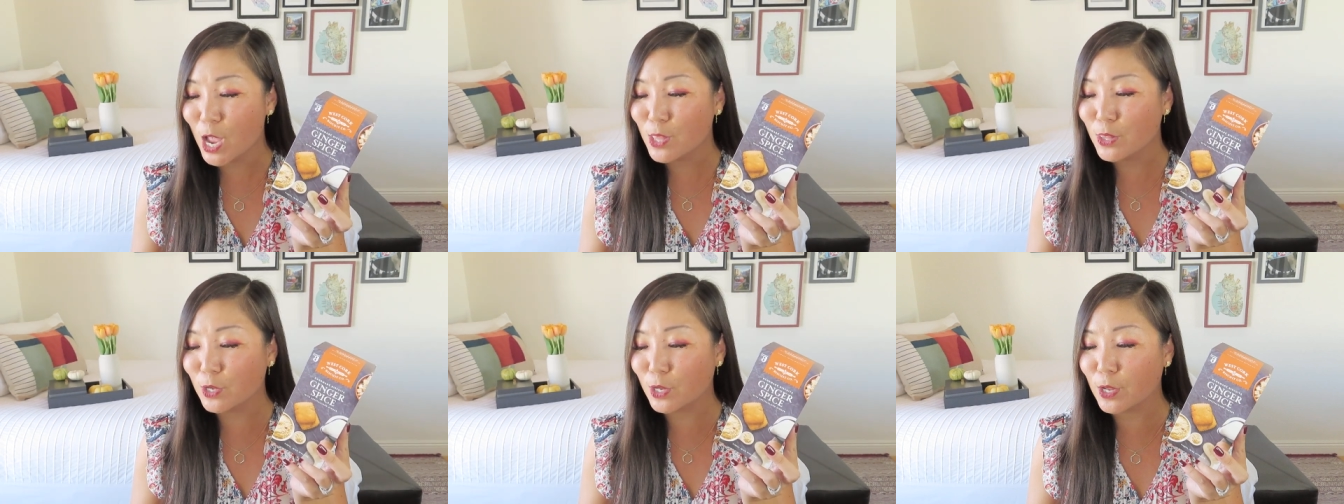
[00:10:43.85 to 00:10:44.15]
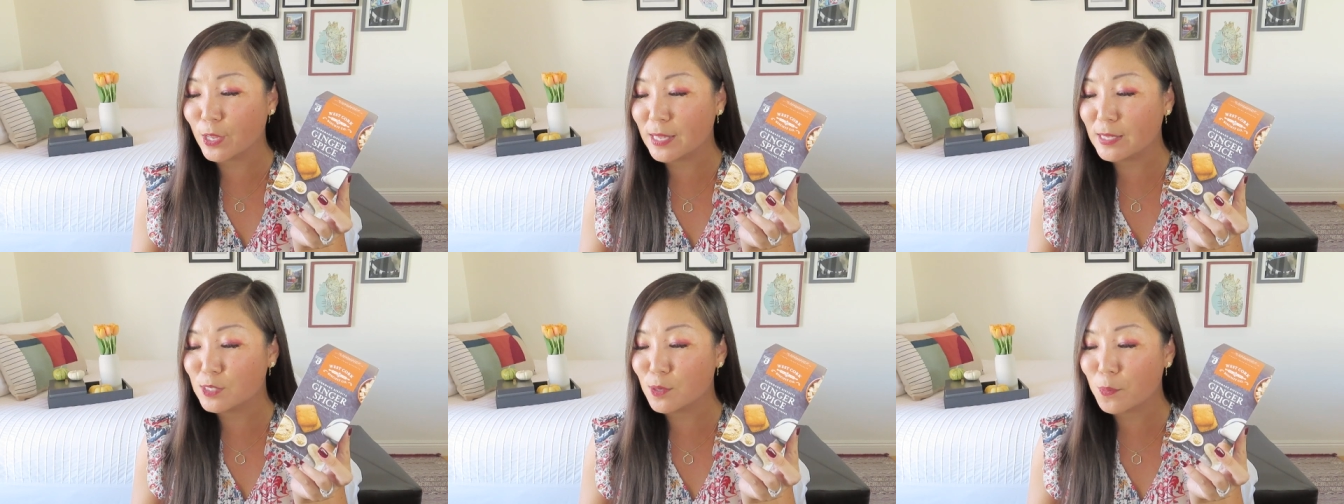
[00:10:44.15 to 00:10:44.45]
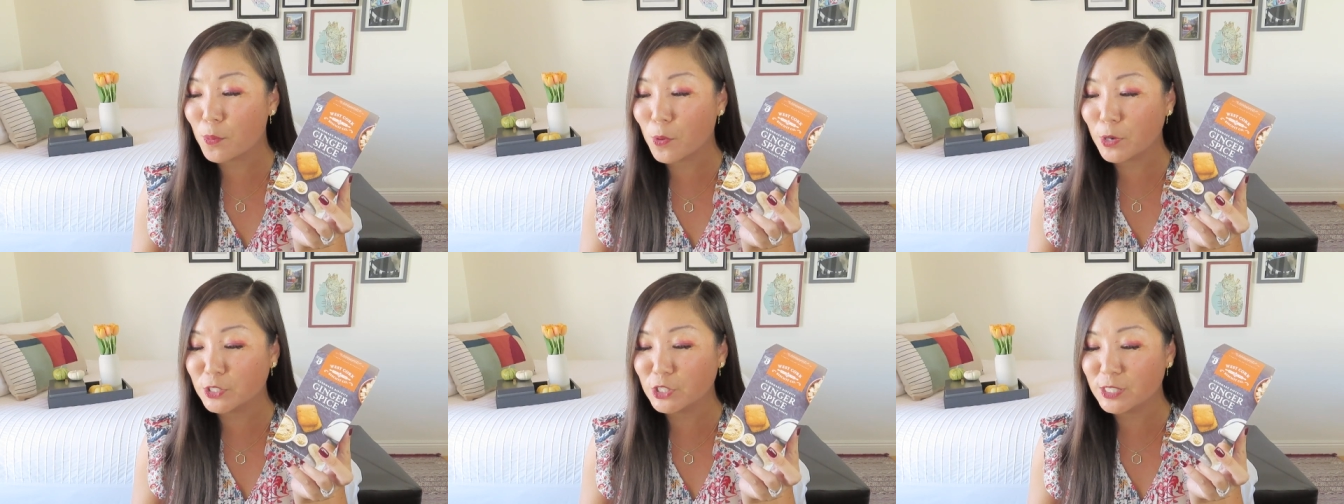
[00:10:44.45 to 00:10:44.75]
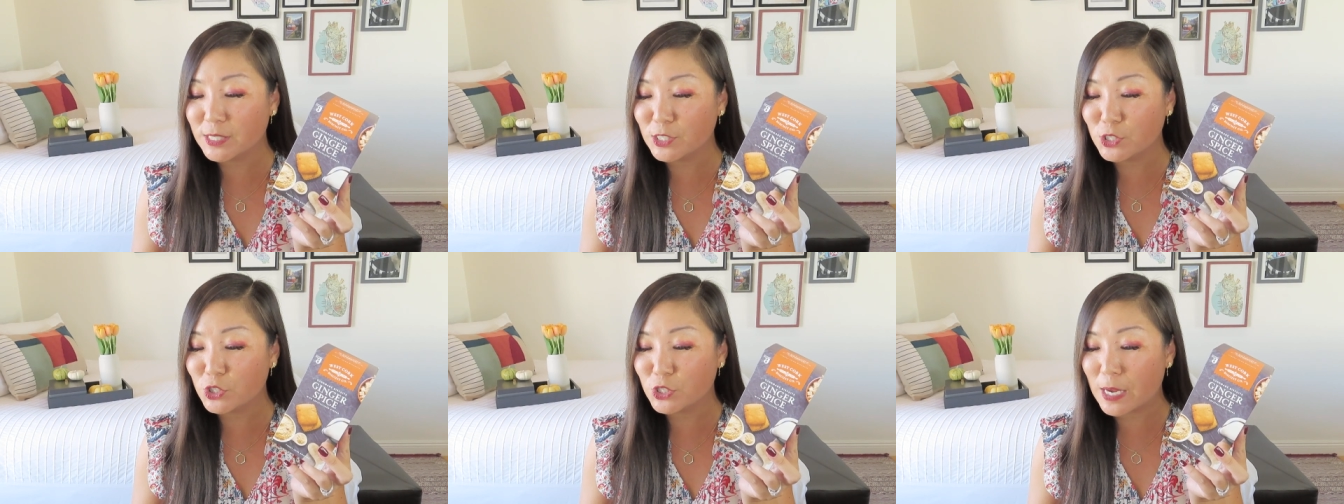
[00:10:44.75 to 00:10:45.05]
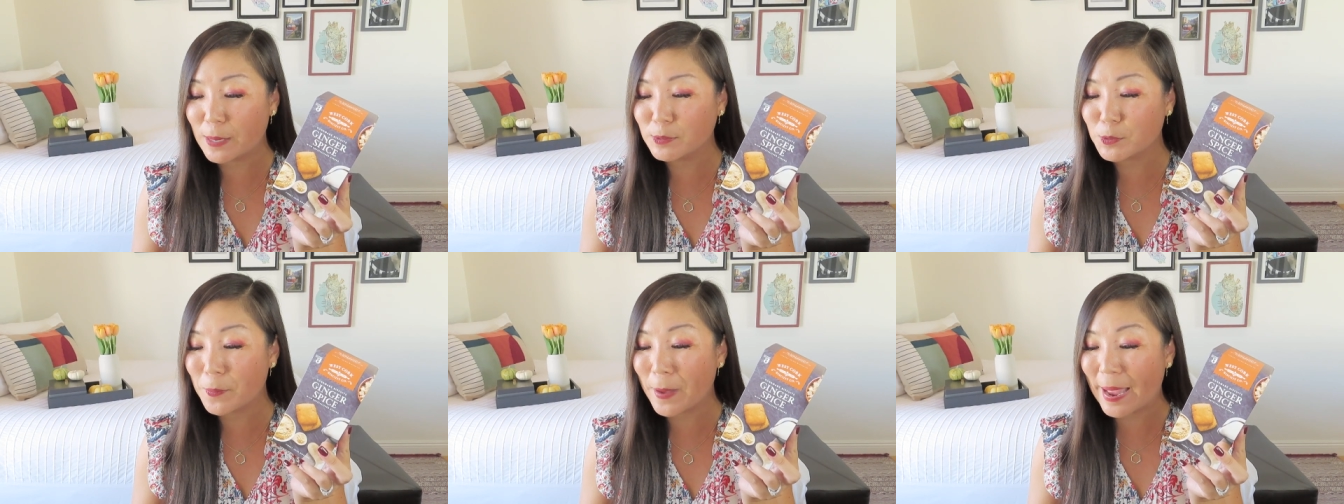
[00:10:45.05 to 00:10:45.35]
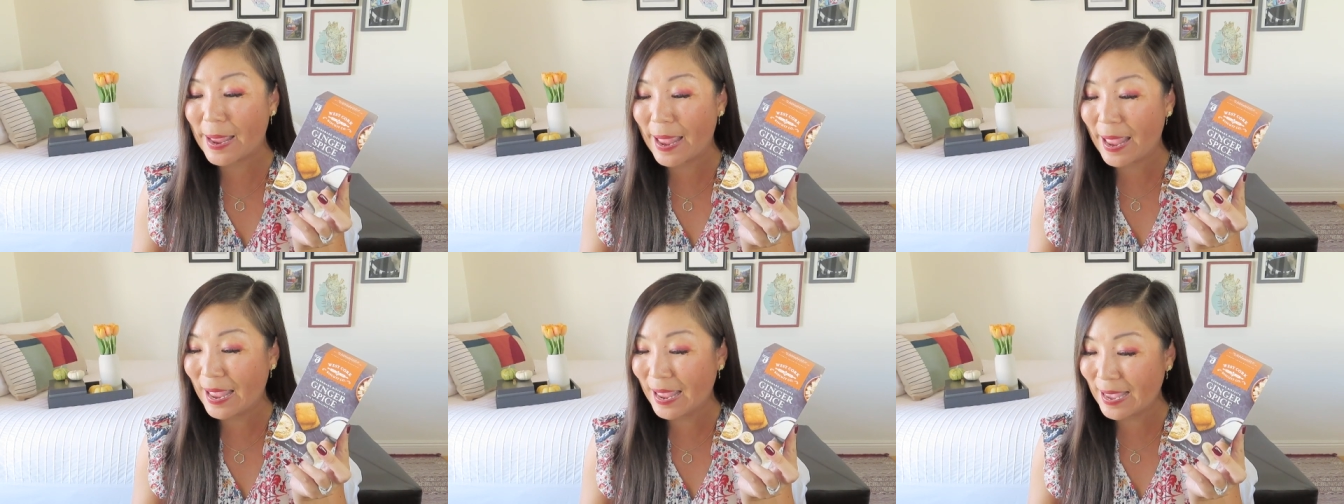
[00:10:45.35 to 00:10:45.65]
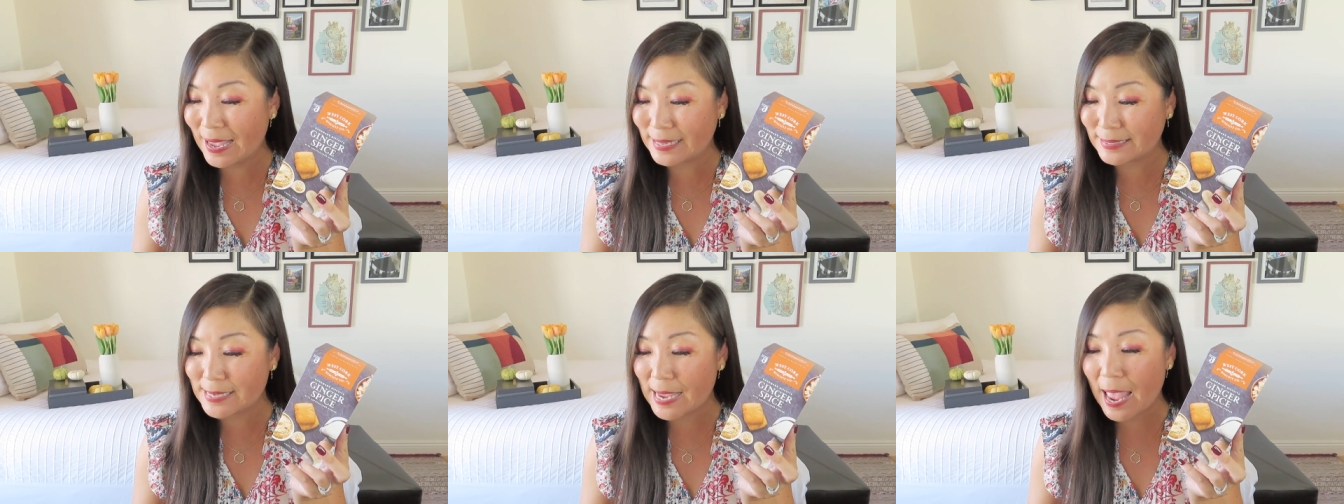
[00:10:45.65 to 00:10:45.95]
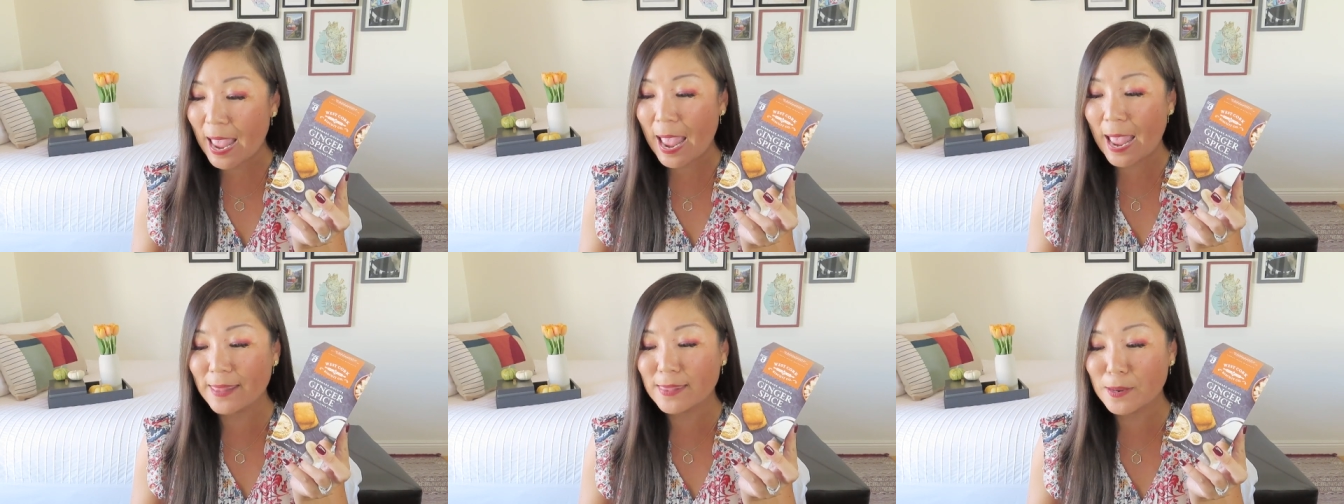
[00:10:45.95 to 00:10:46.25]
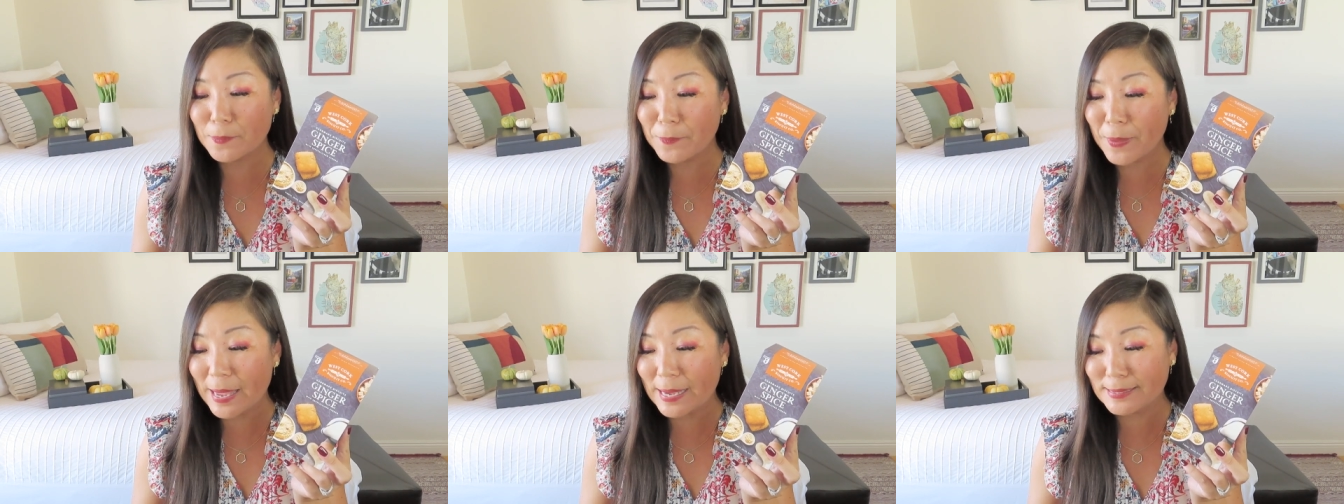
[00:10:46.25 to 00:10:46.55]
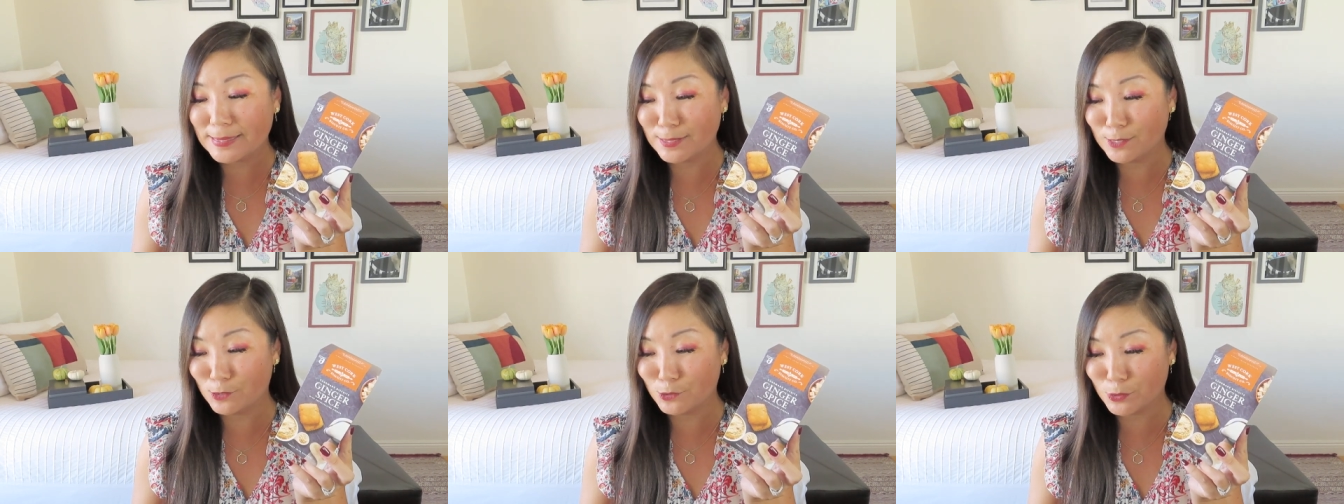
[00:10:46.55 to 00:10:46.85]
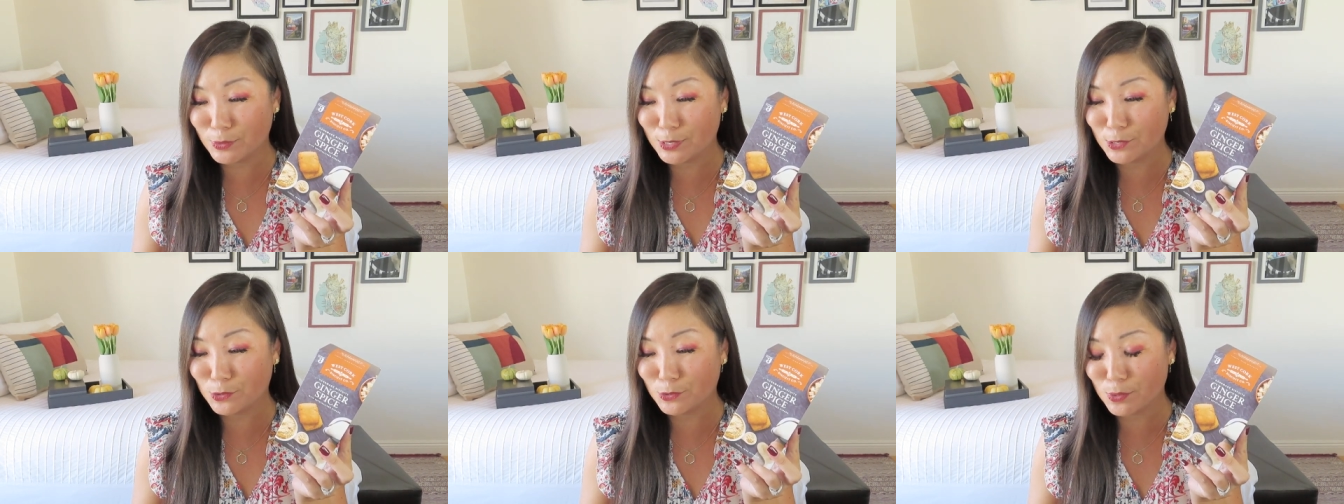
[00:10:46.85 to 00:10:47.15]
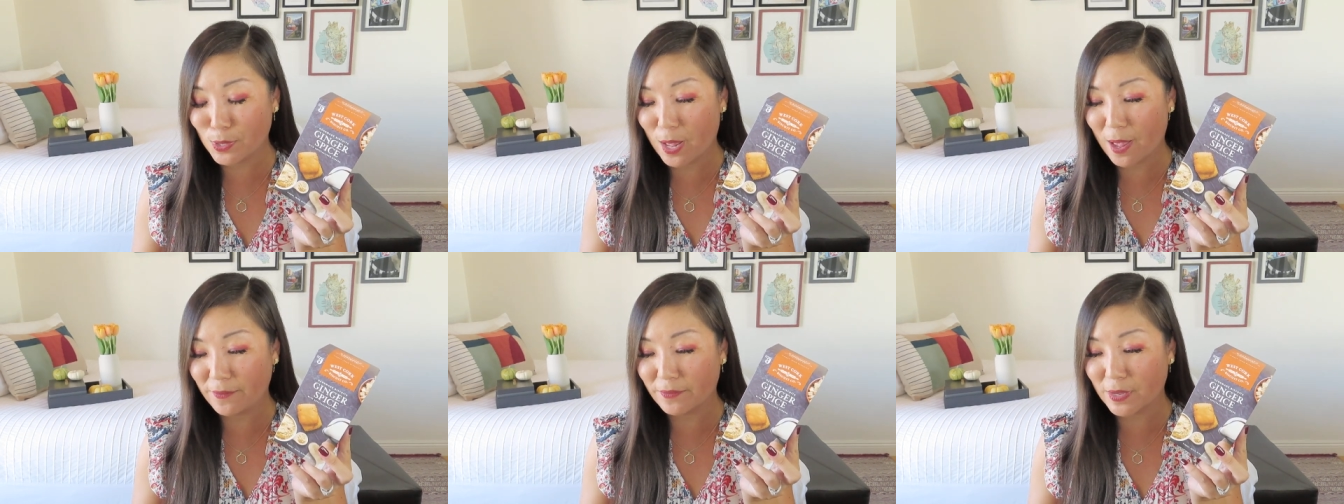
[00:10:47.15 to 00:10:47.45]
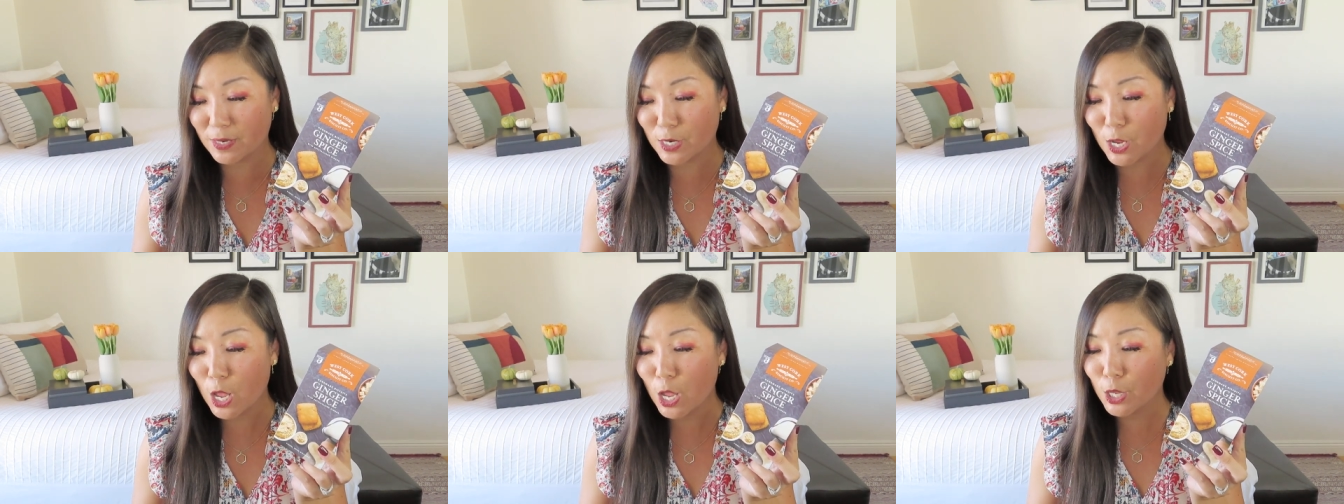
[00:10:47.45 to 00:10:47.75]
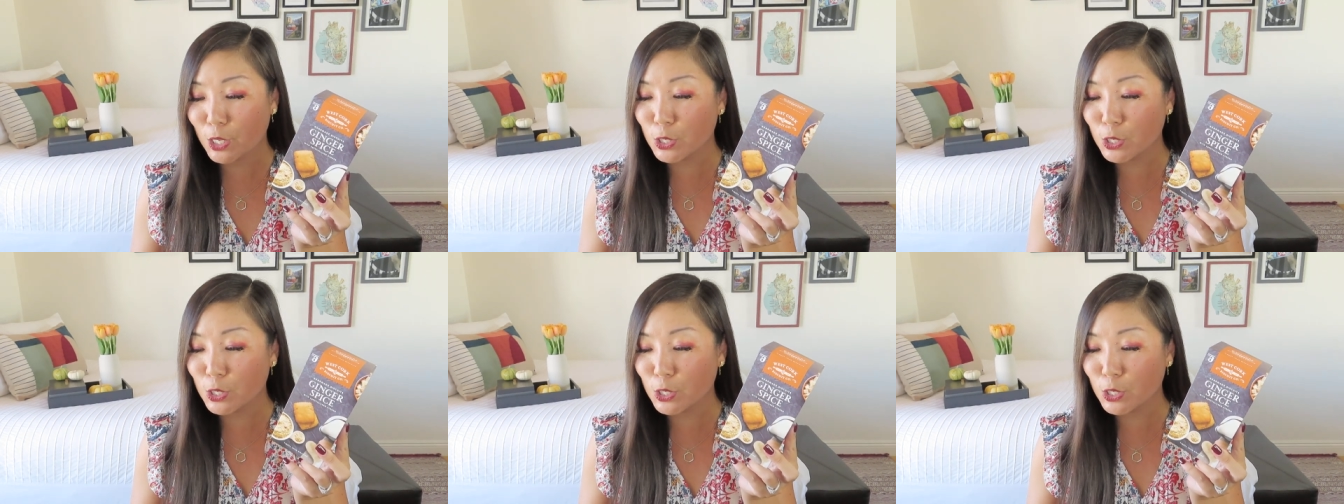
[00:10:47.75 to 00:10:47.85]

the cookies are portioned and shaped by hand, and then baked in a traditional oven.